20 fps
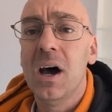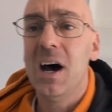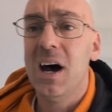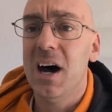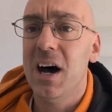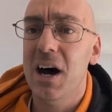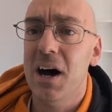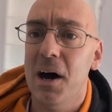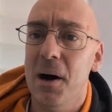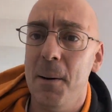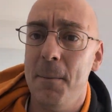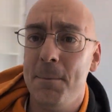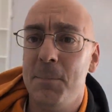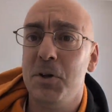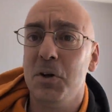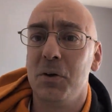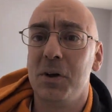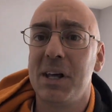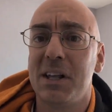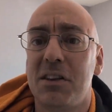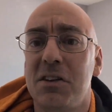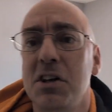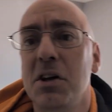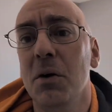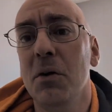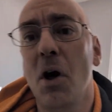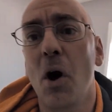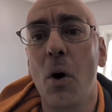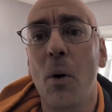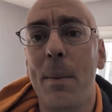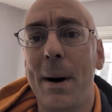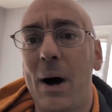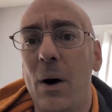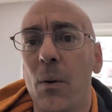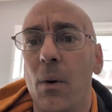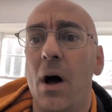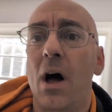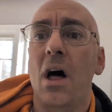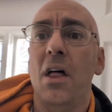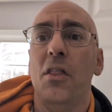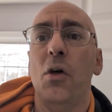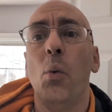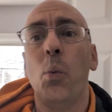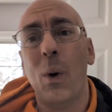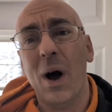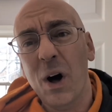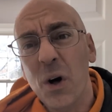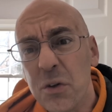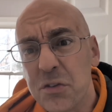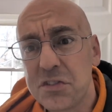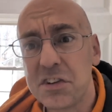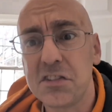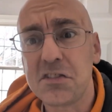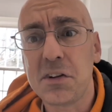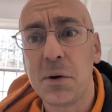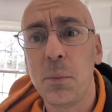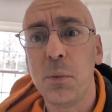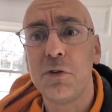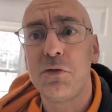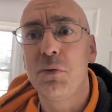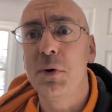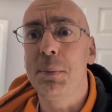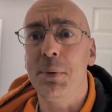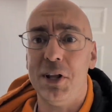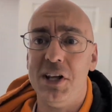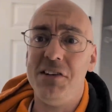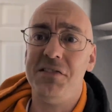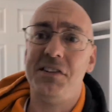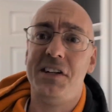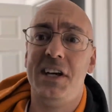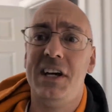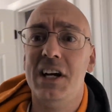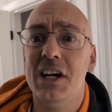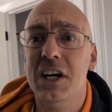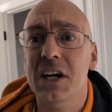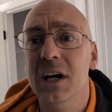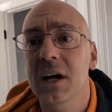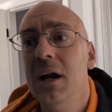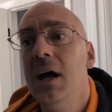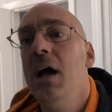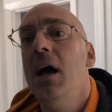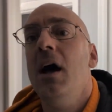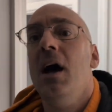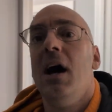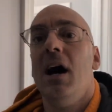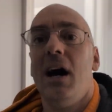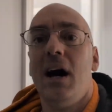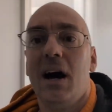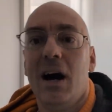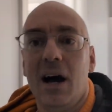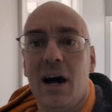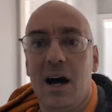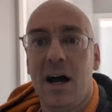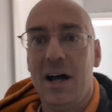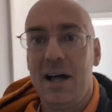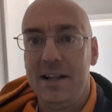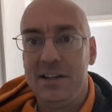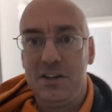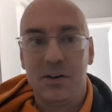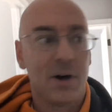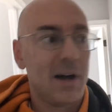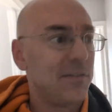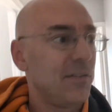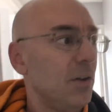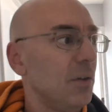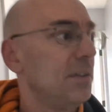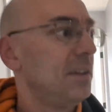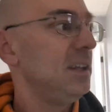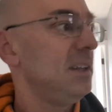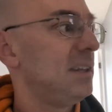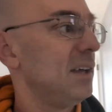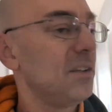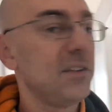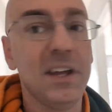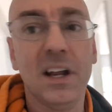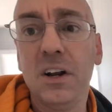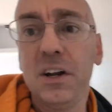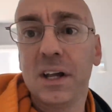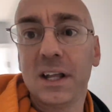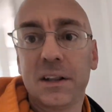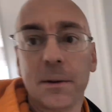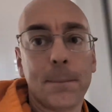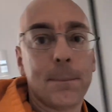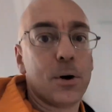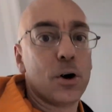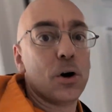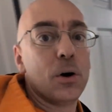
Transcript: You'll know about the well system was replaced here. And you'll have all the details here. You get the